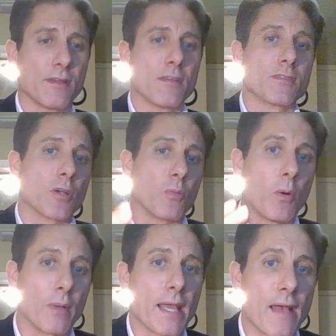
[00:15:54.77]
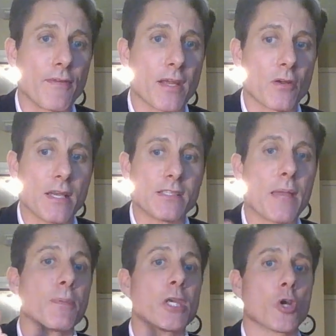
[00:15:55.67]
So what we have here is a
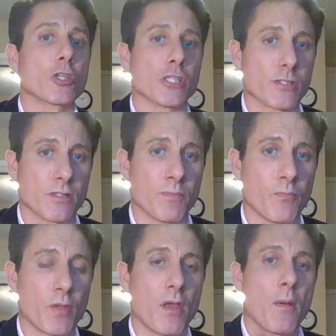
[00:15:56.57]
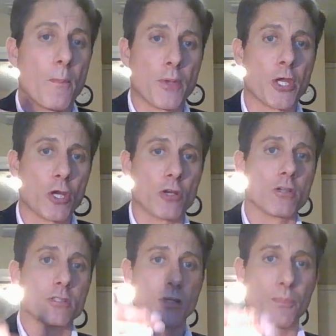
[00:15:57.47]
peer system,
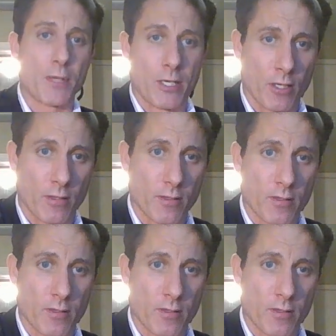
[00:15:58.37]
peer to peer.